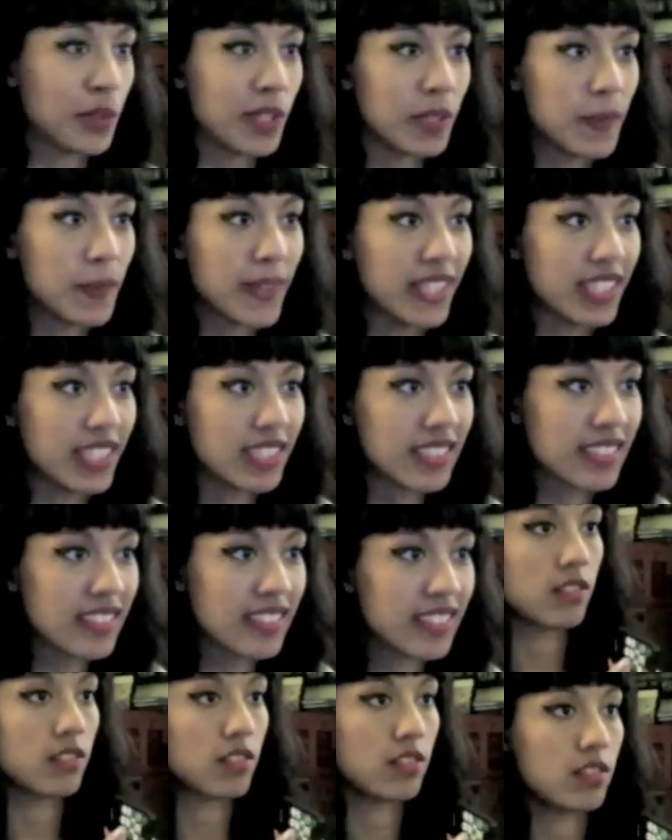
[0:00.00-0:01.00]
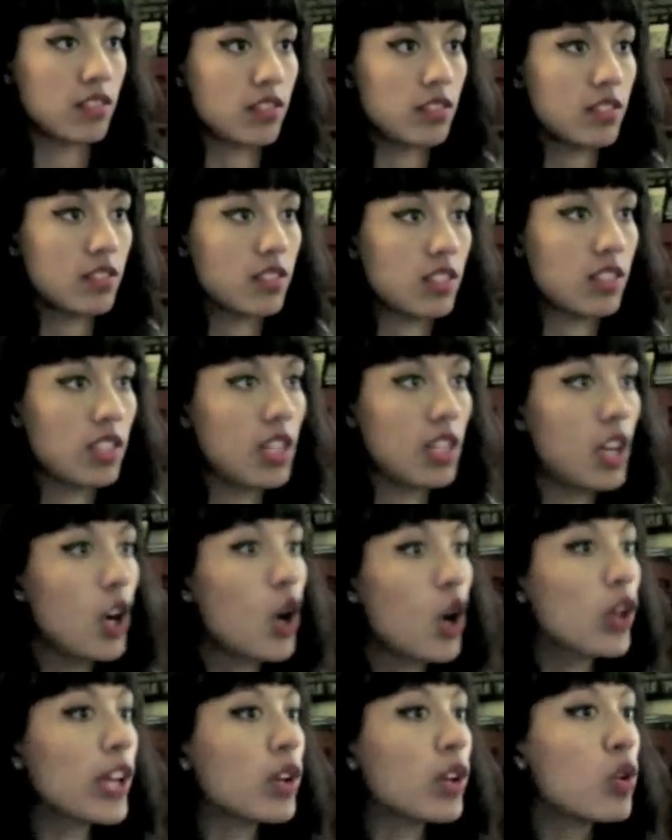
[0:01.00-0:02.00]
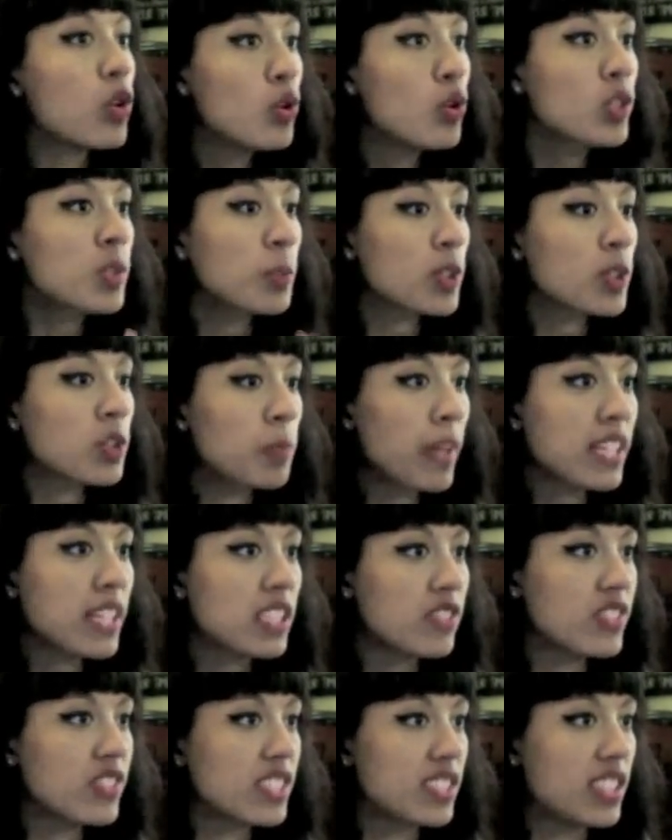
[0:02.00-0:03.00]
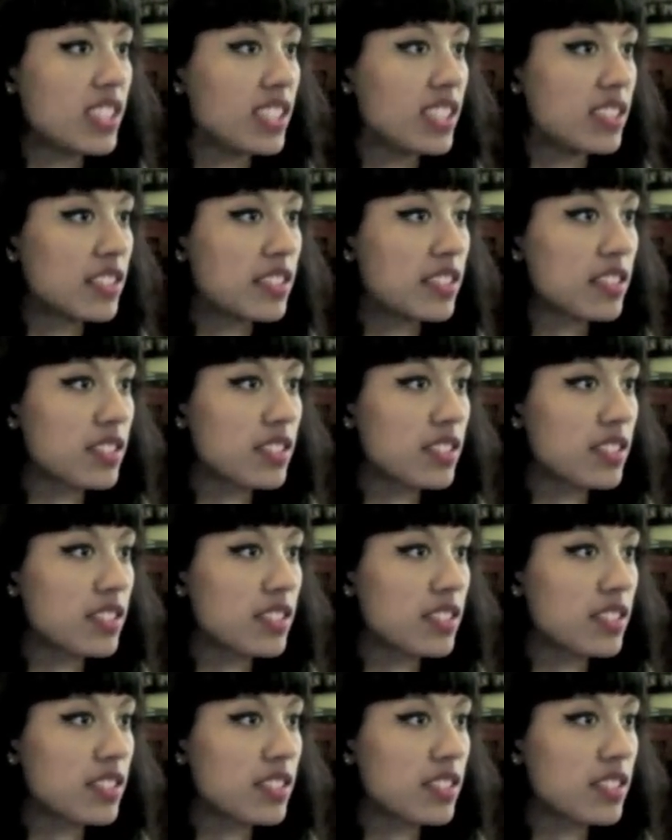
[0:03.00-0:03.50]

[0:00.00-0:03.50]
minutes. Okay, whose perspective is this?